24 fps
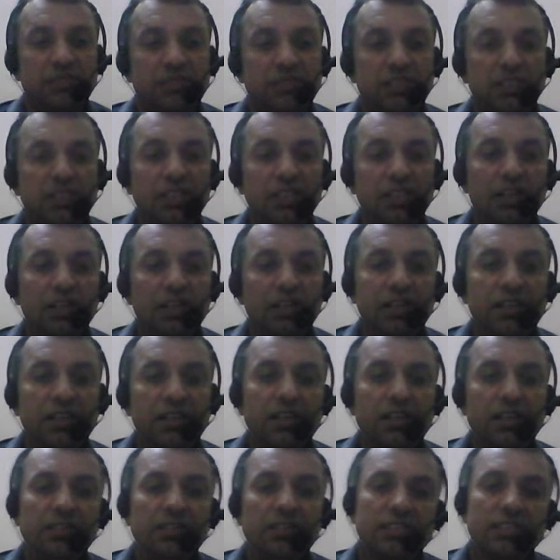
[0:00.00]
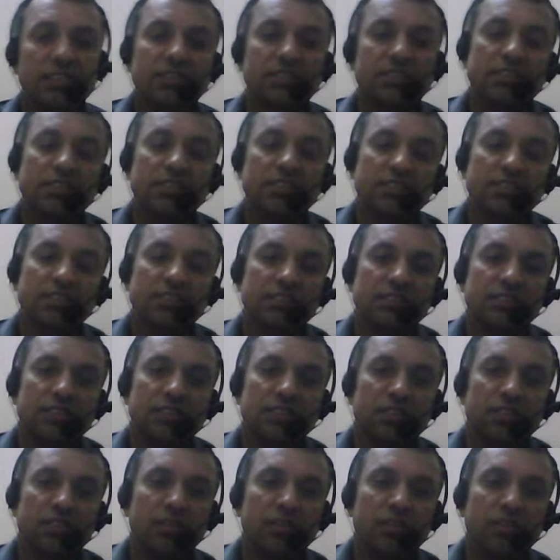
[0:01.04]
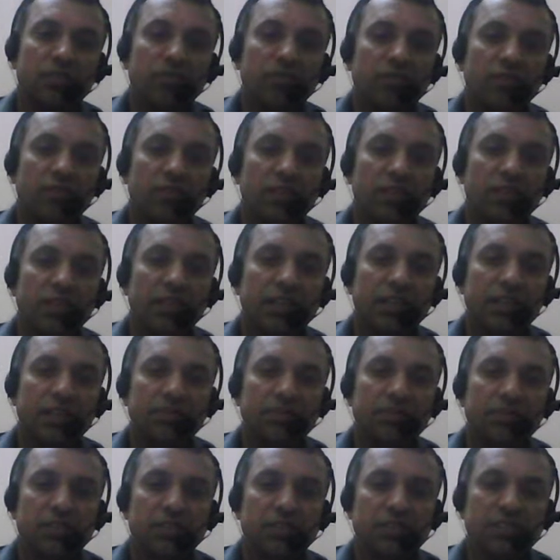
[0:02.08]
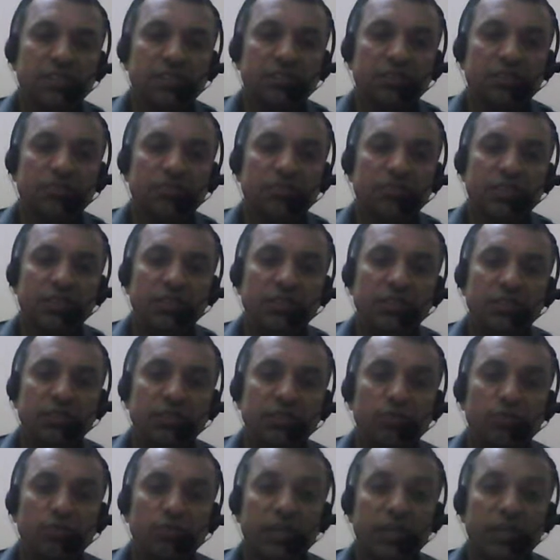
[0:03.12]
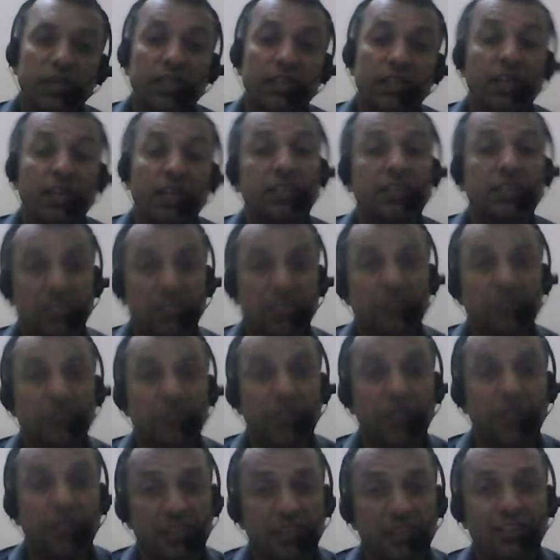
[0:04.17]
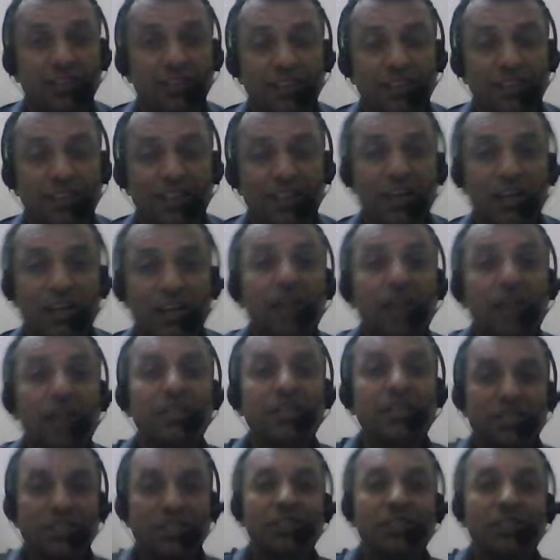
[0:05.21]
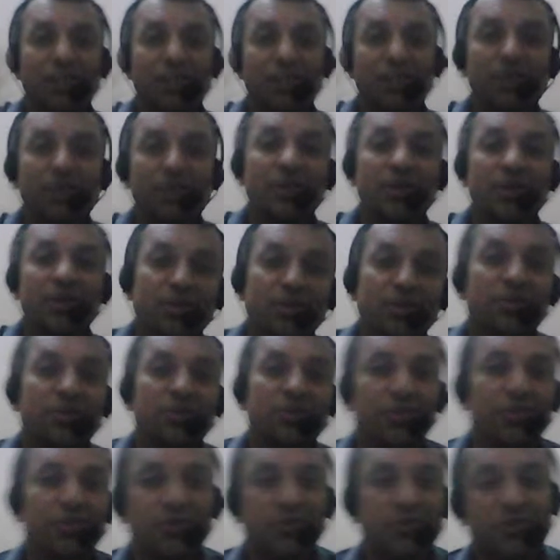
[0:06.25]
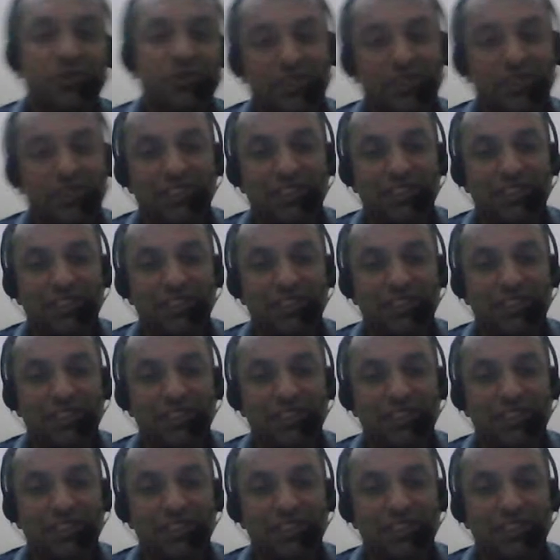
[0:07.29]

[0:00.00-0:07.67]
In literal senses, the word adaptation mean to get adjustment, adjust according to the situation.